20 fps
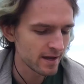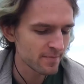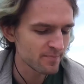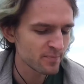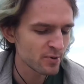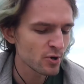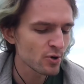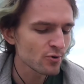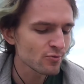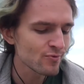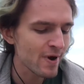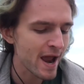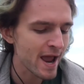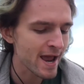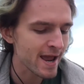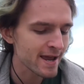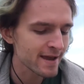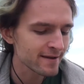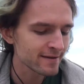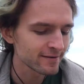Hip
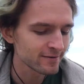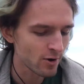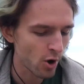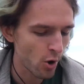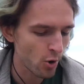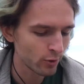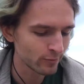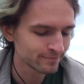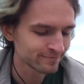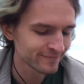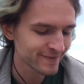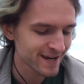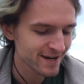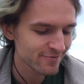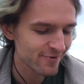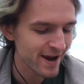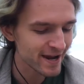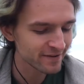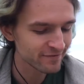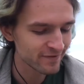hooray, lol.
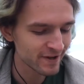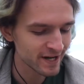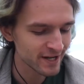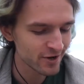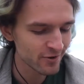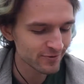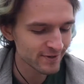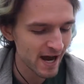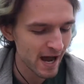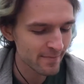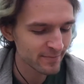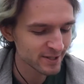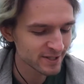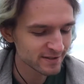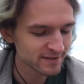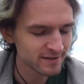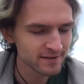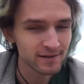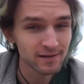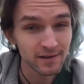Great video,
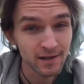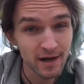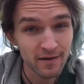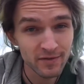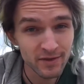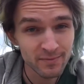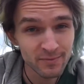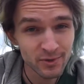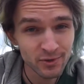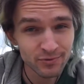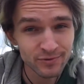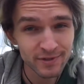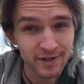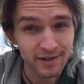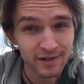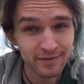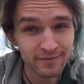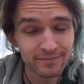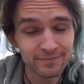Thomas. Love the music.